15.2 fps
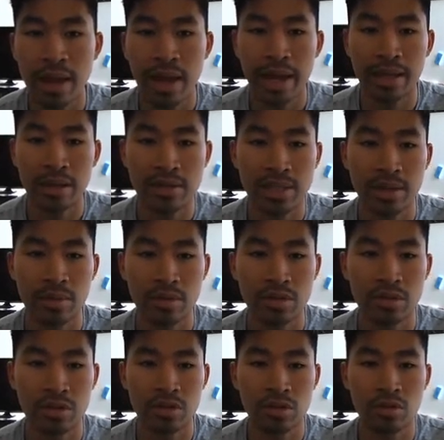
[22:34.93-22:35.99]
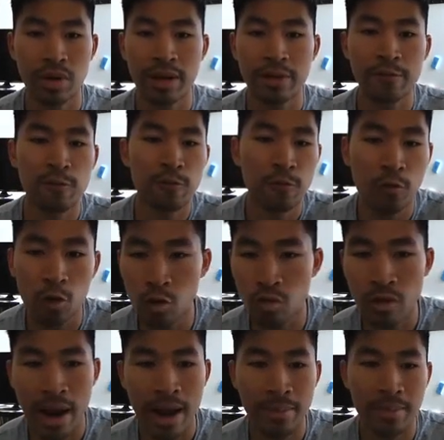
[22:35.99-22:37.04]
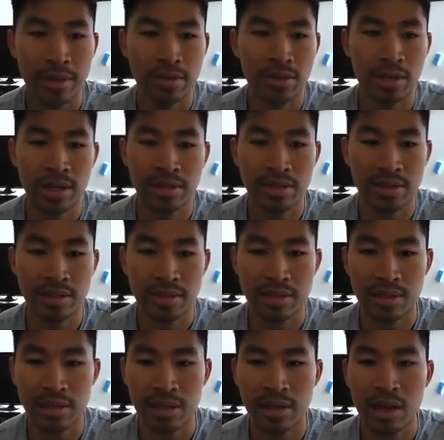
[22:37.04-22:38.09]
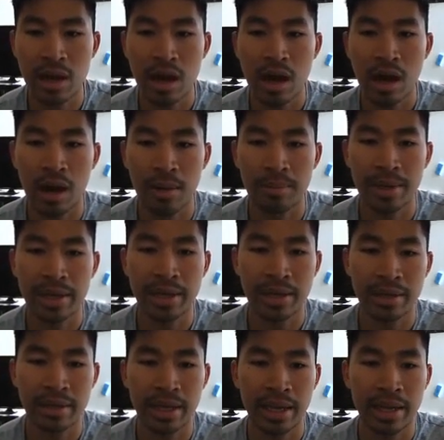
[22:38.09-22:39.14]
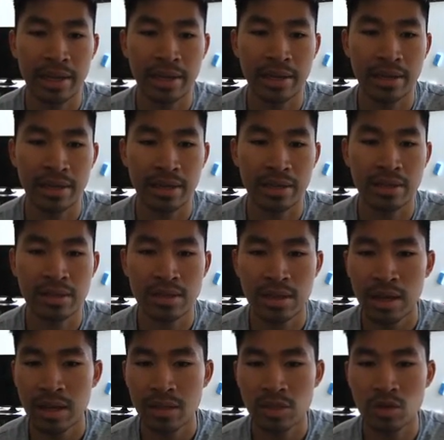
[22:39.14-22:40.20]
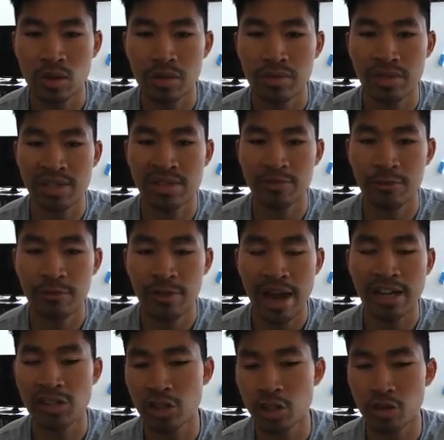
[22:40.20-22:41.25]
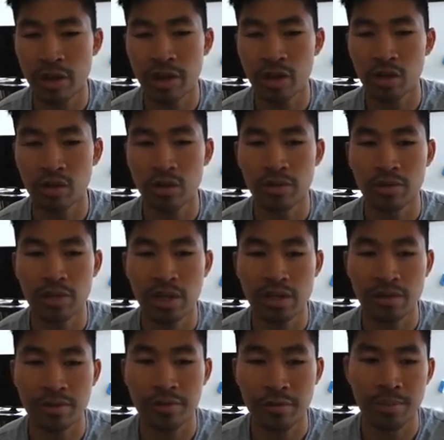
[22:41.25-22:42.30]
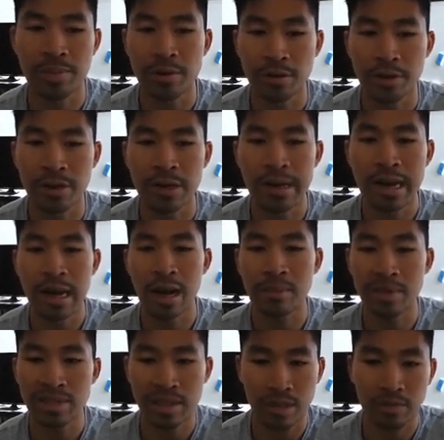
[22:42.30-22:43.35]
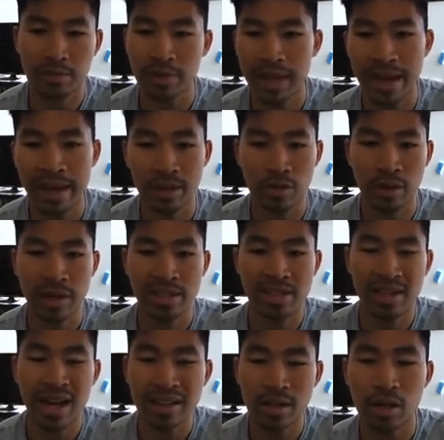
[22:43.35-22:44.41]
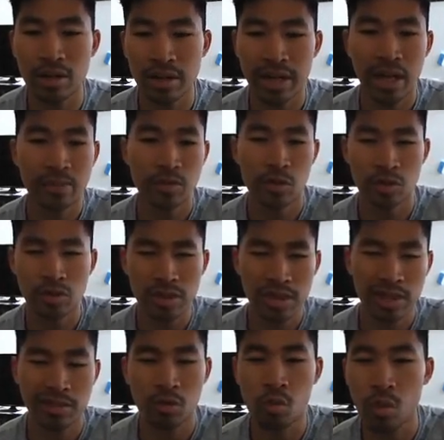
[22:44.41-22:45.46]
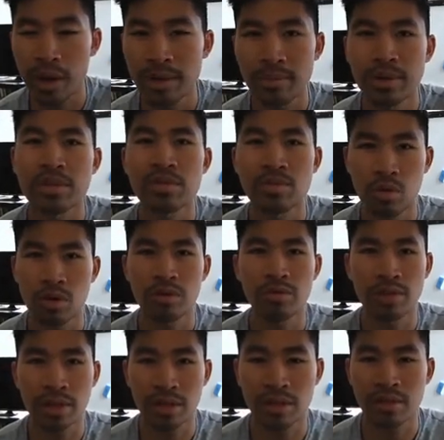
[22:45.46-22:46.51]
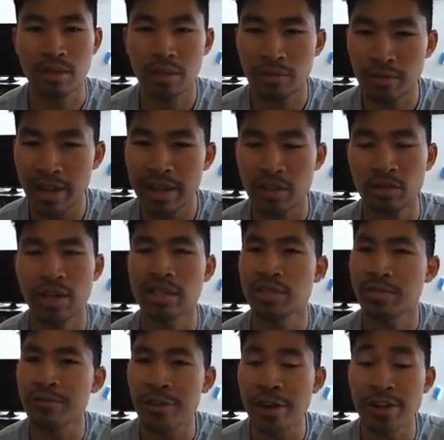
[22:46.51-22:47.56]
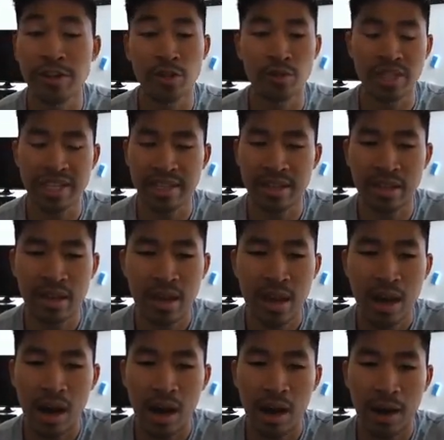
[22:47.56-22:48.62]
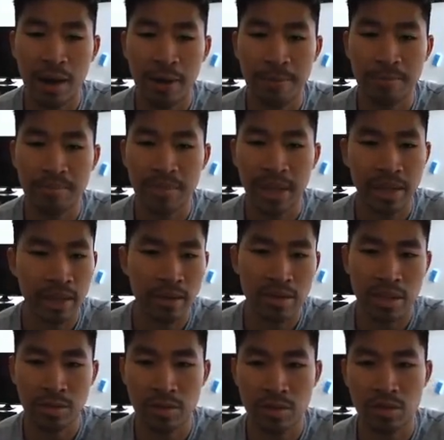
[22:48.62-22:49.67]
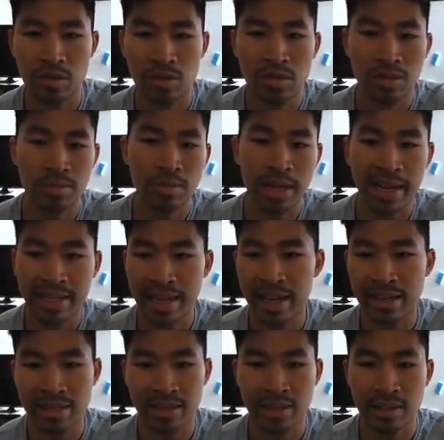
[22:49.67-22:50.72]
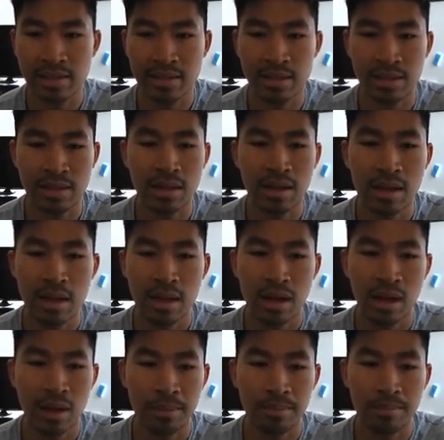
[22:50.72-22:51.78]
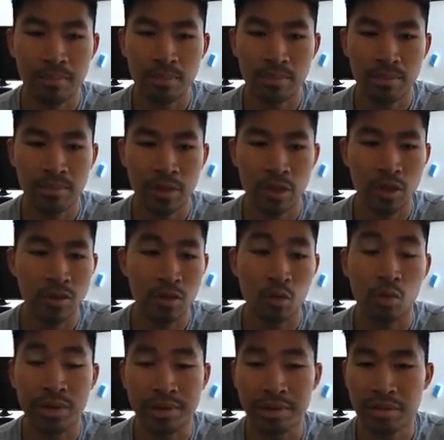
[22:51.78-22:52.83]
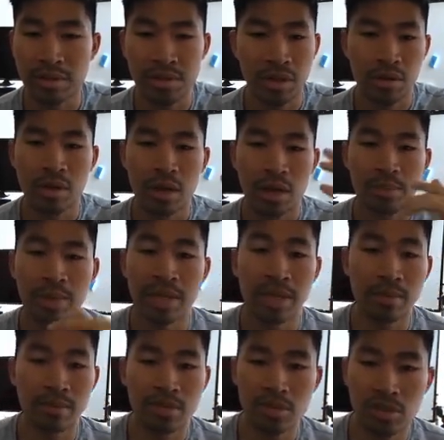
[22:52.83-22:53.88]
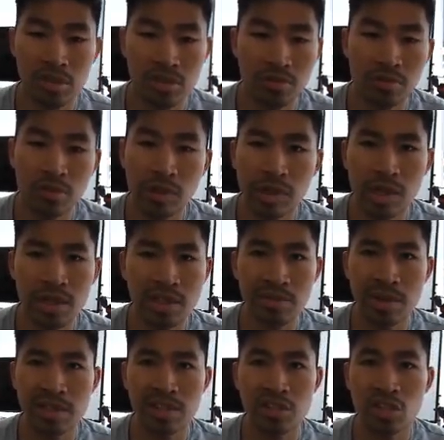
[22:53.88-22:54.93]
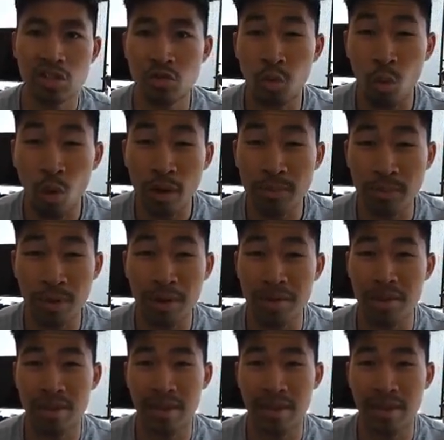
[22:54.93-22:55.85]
and I was able to do a full wrap, as you guys can see, it's sort of a fashion gray color, if you guys are familiar. It's like a flat gray. It's kind of hard to capture. It looks kind of white, but it's more of like a flat gray. It's very unique. And I was able to do some black accents and the wheels. So being able to just fully customize it just 1 month